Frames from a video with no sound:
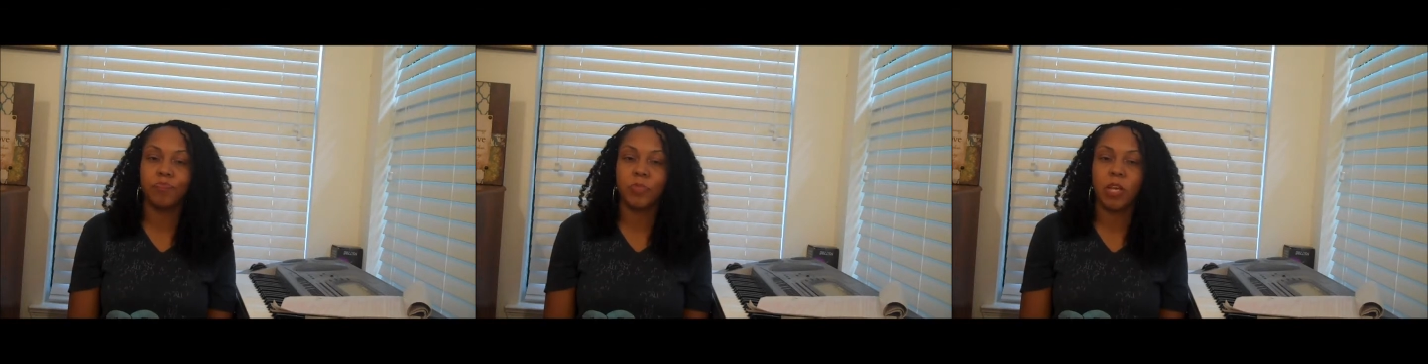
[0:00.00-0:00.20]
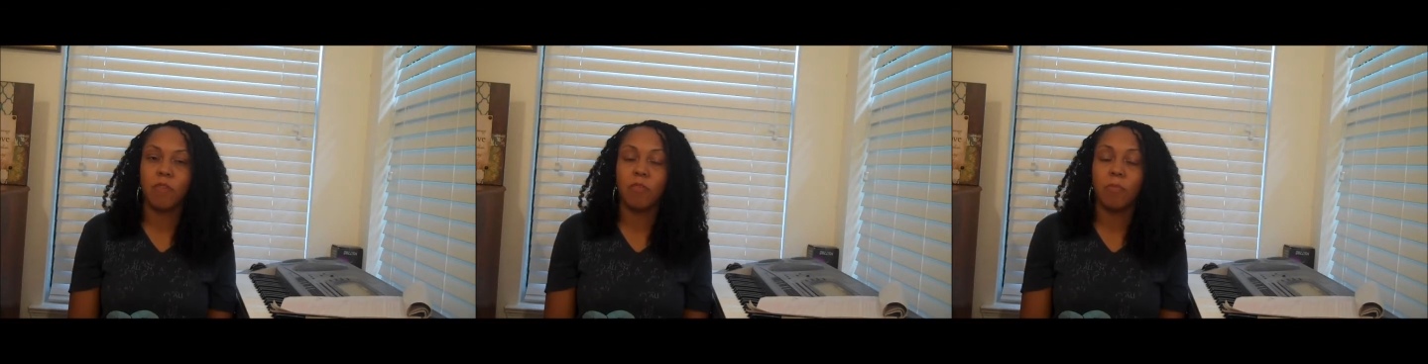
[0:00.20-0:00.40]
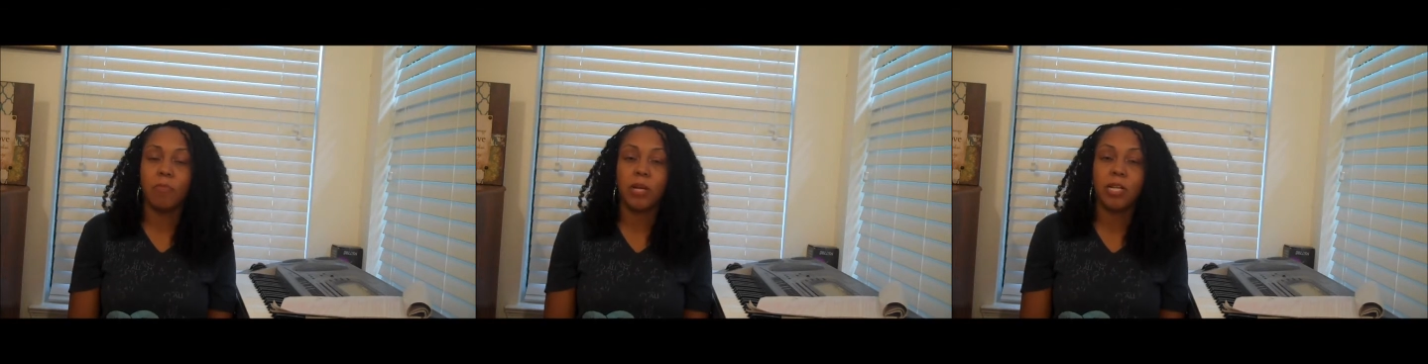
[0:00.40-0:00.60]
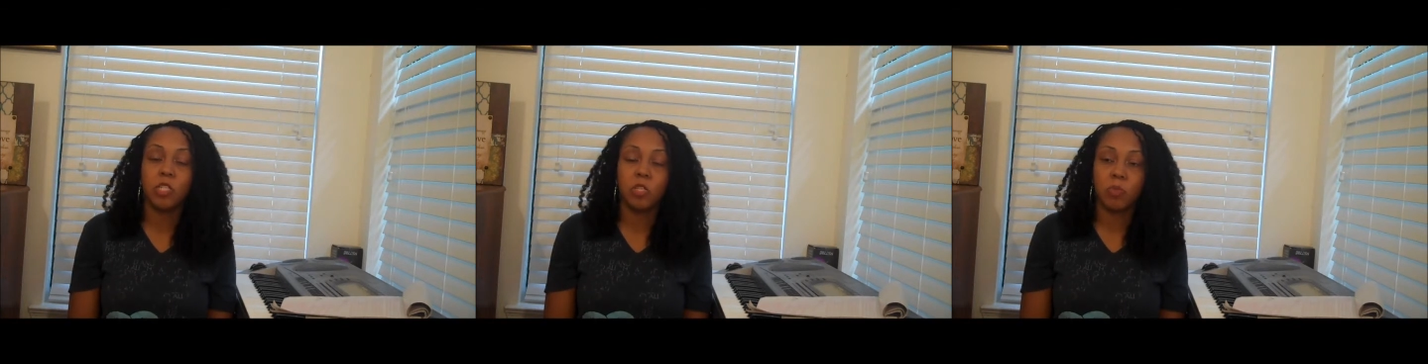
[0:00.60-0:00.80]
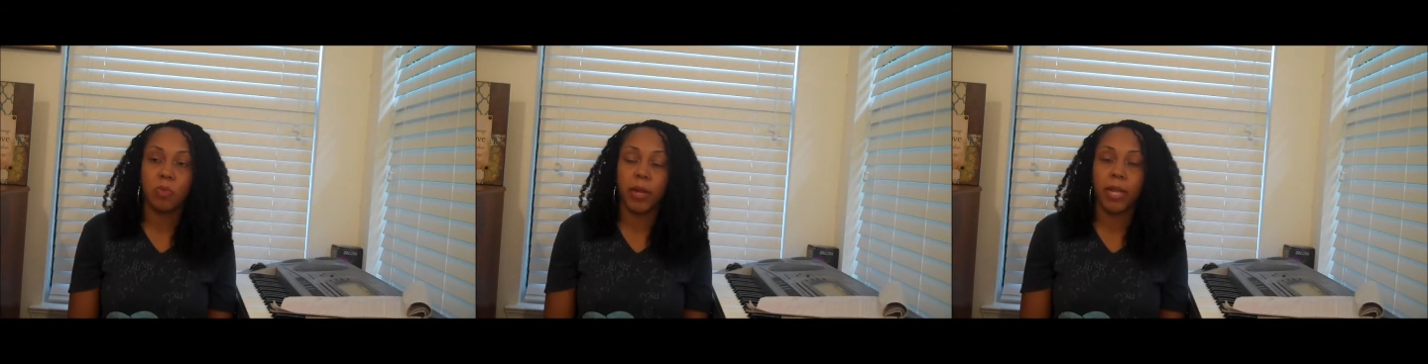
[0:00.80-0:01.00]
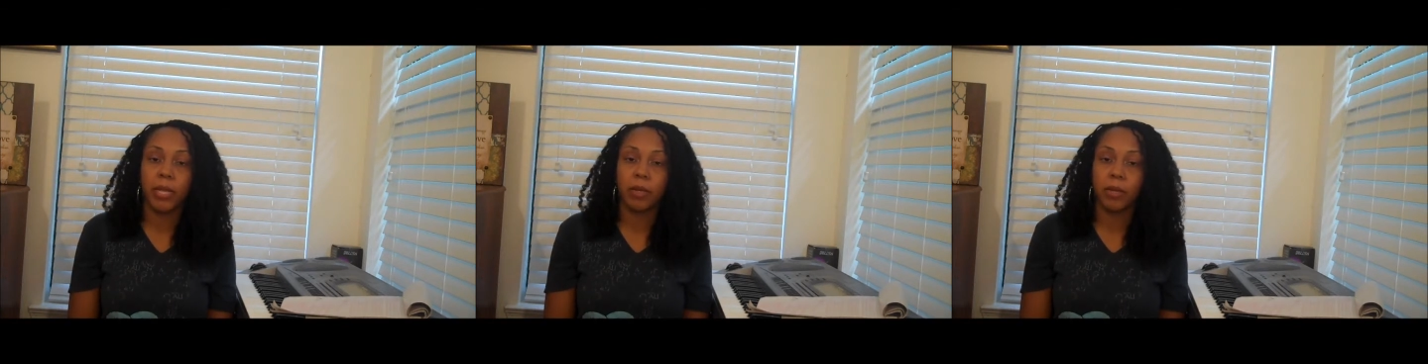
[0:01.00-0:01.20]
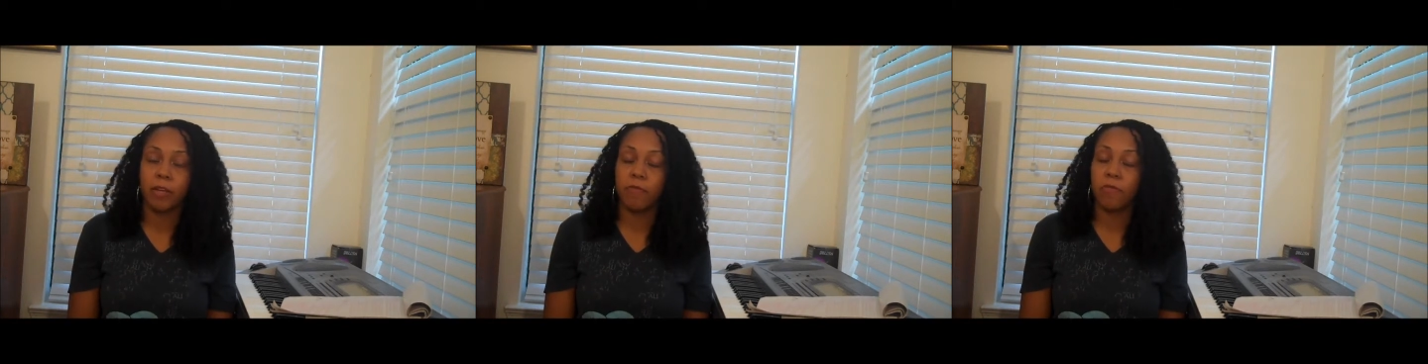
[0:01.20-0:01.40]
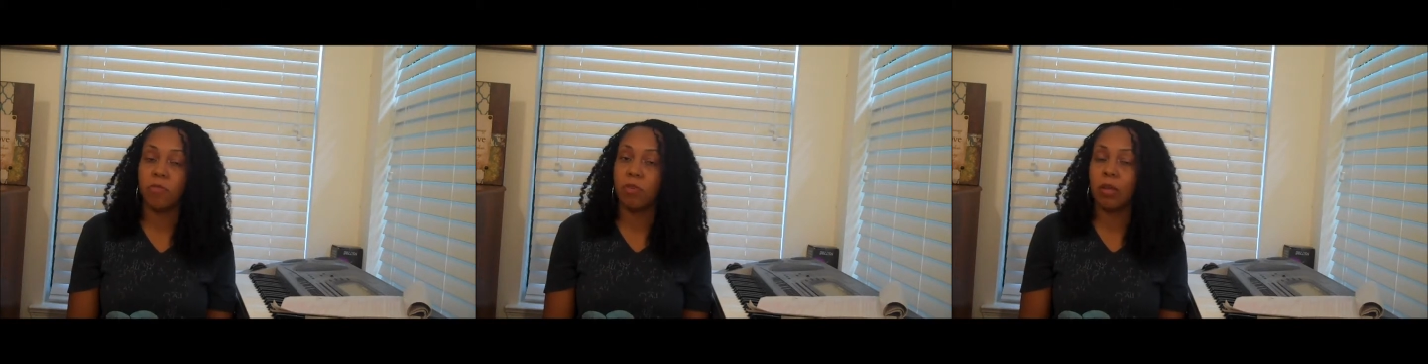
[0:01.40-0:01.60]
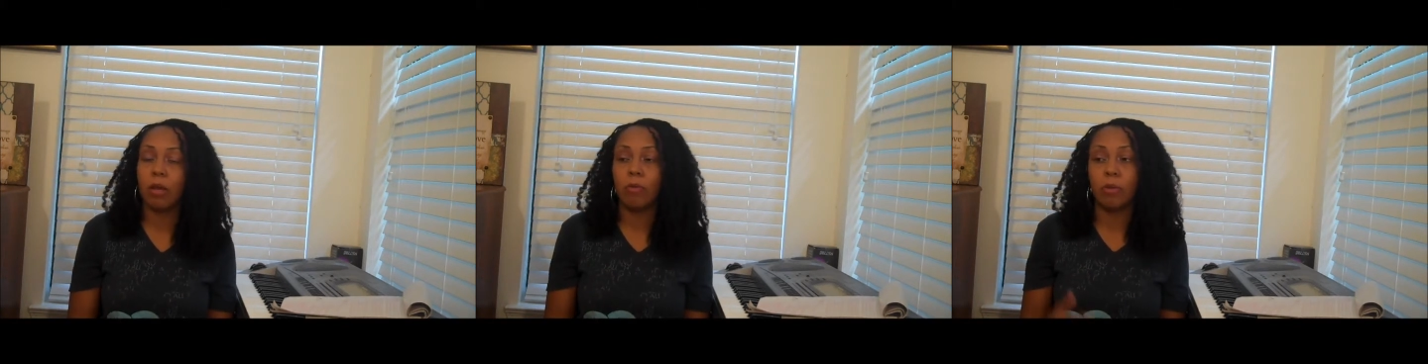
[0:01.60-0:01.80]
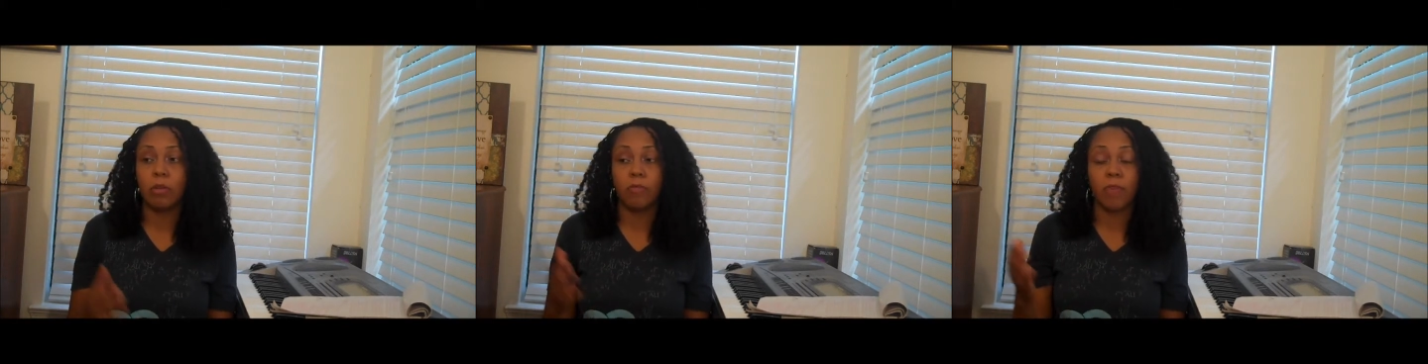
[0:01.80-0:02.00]
of a budget breaker if you
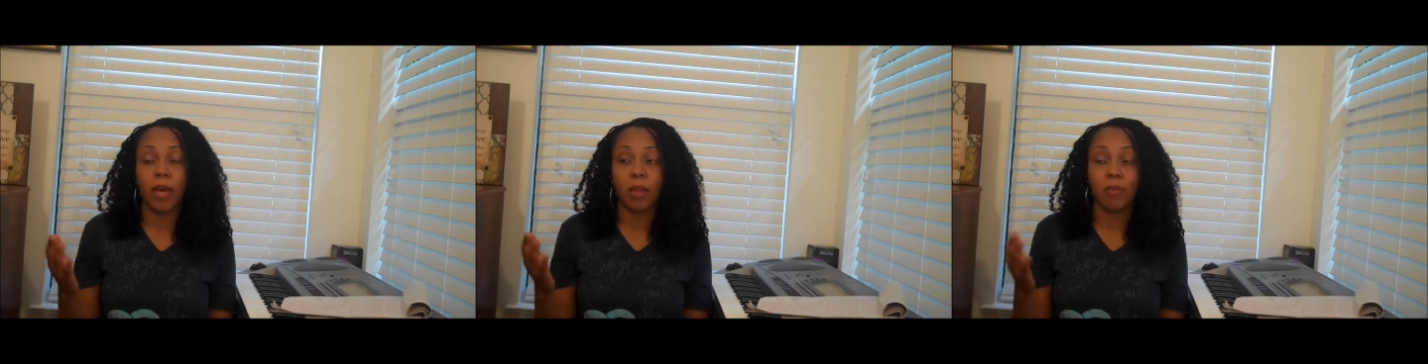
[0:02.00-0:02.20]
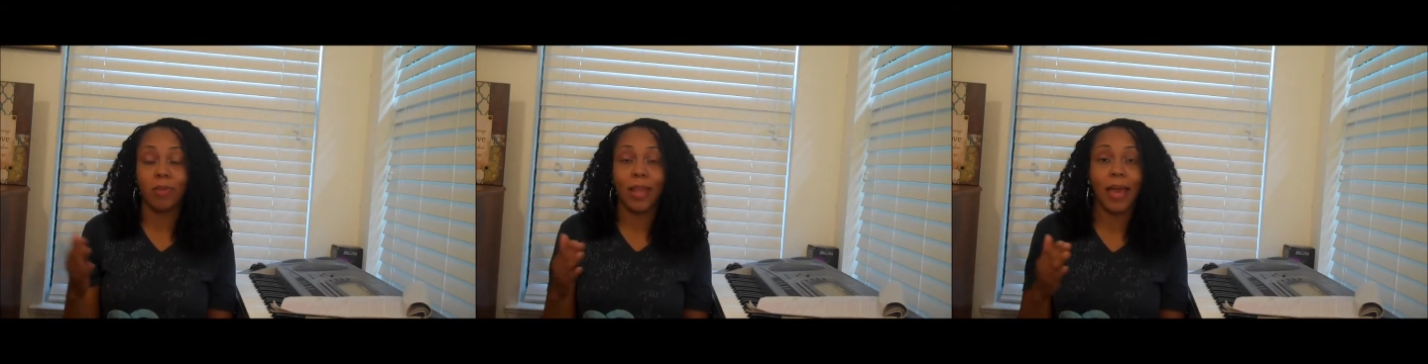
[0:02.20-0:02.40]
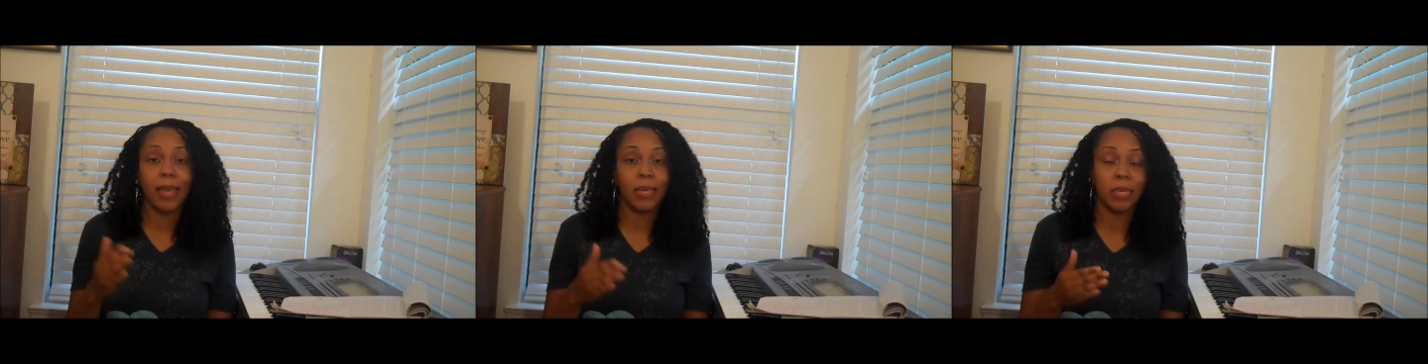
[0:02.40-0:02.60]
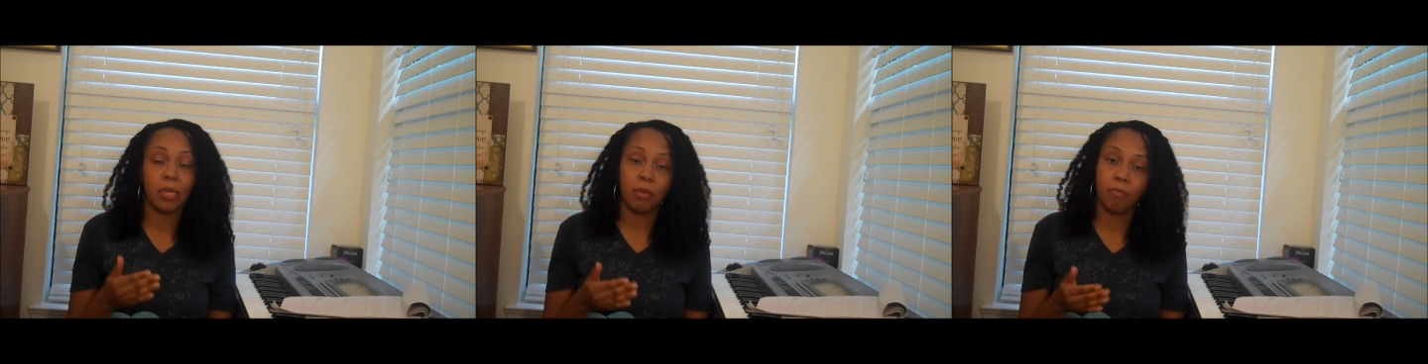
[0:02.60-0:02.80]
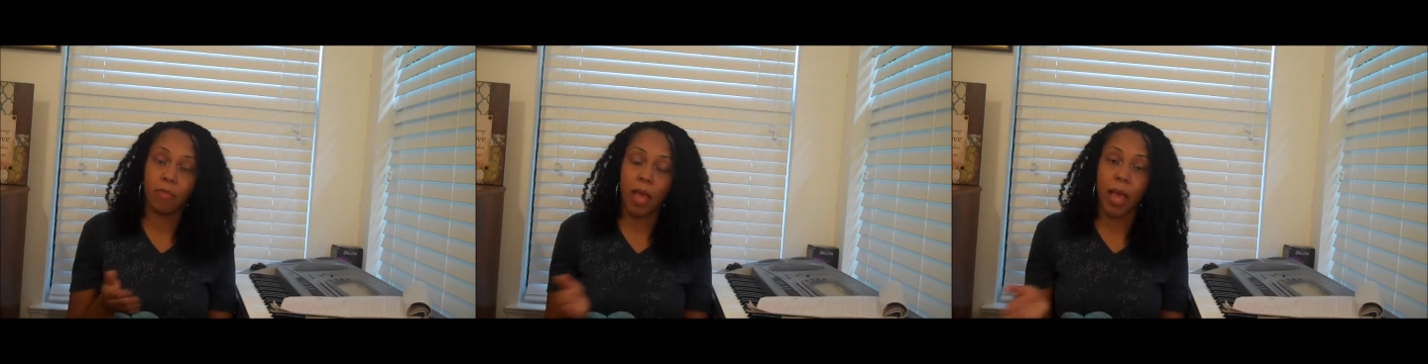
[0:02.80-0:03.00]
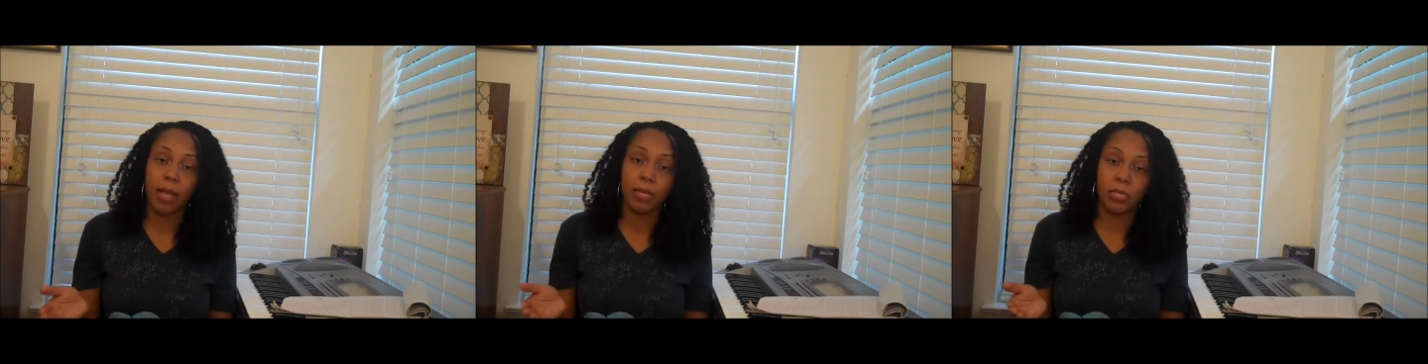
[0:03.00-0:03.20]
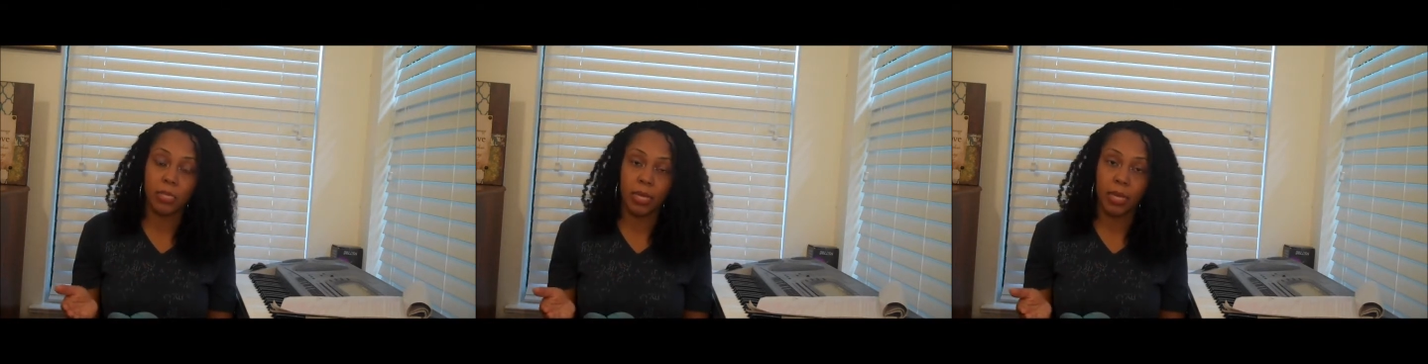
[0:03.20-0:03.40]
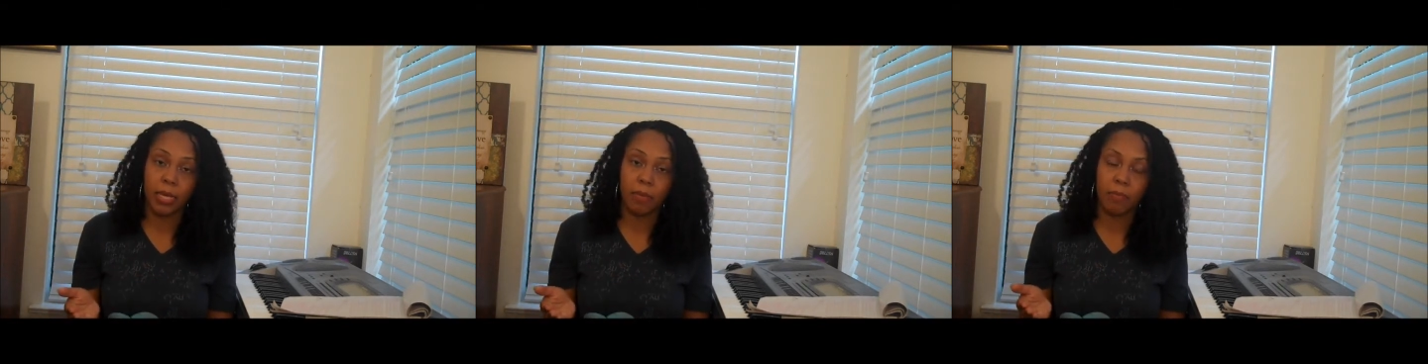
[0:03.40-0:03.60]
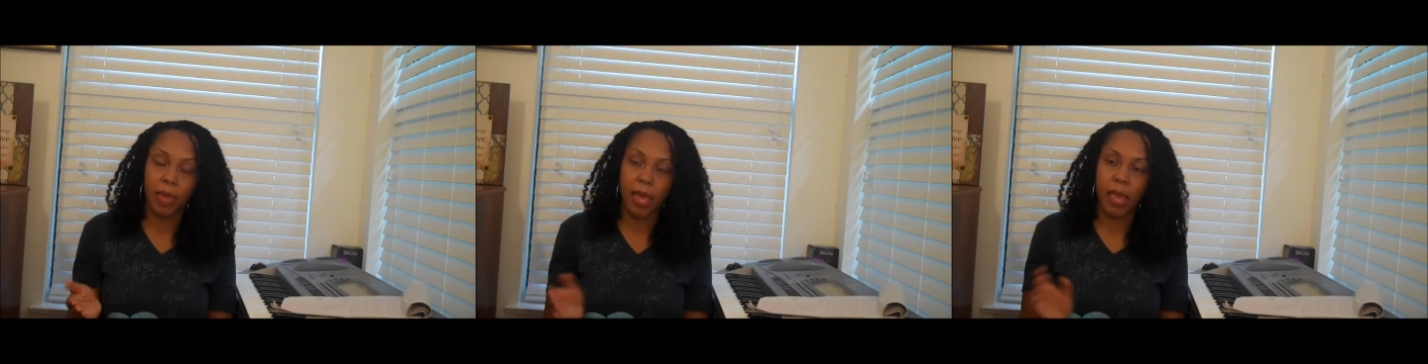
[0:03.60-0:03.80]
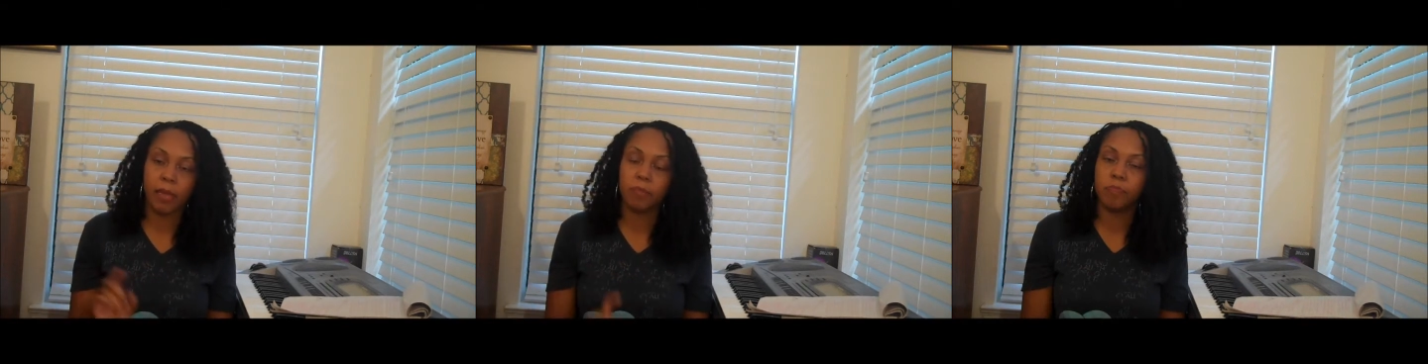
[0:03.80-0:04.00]
know, well, if I don't like it, I can take it
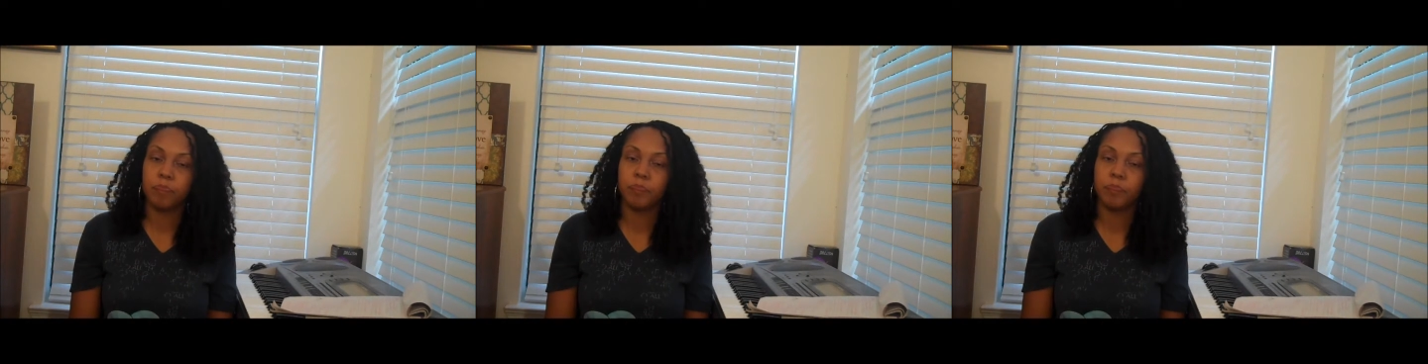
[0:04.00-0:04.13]
back.